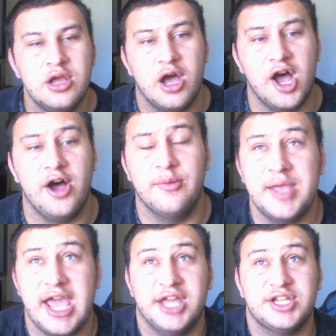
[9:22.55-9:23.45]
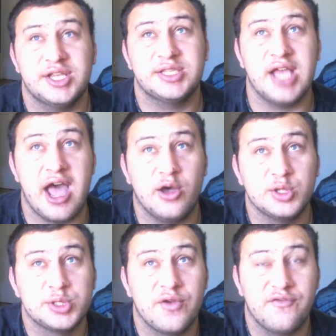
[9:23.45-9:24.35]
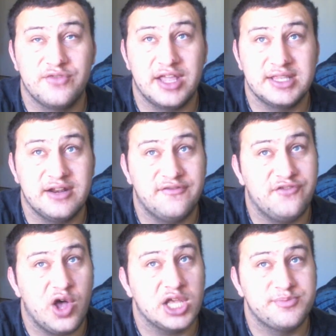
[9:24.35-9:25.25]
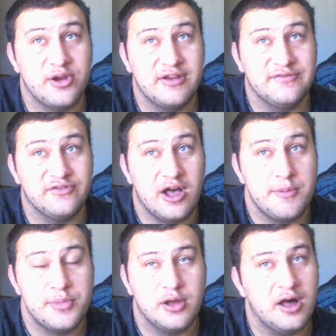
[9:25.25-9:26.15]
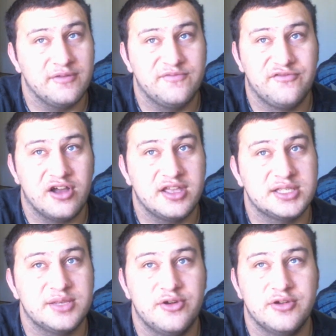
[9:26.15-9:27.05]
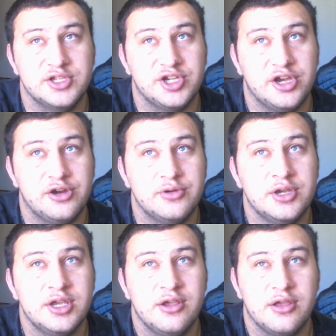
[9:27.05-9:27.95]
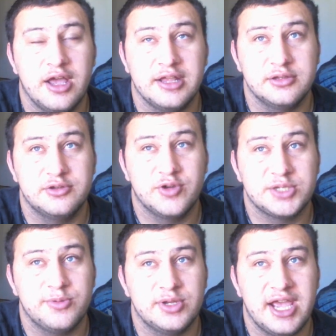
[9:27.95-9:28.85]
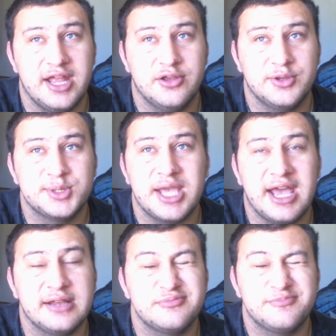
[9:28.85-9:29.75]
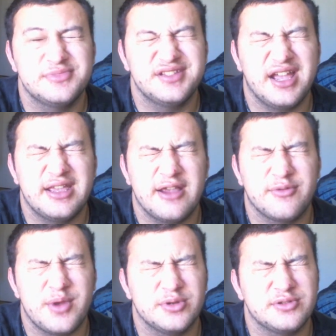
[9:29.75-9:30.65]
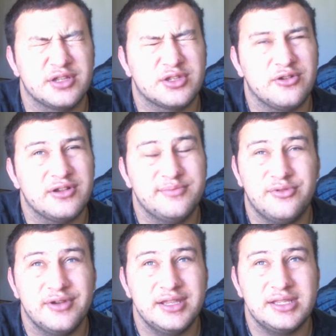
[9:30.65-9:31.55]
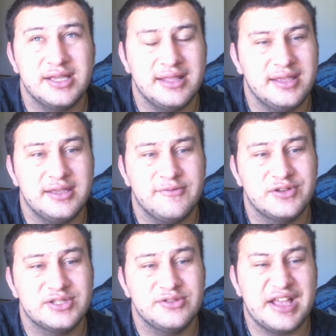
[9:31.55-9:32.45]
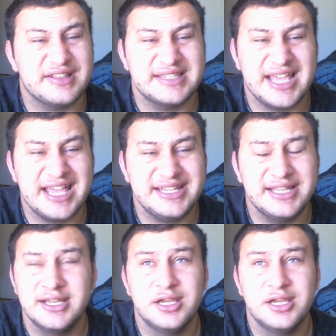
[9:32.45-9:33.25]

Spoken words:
AJ Styles, like, did a Fosbury flop on fucking Samoa Joe and Christopher Daniels at, I can't remember, the Turning Point, I think it was, 2010.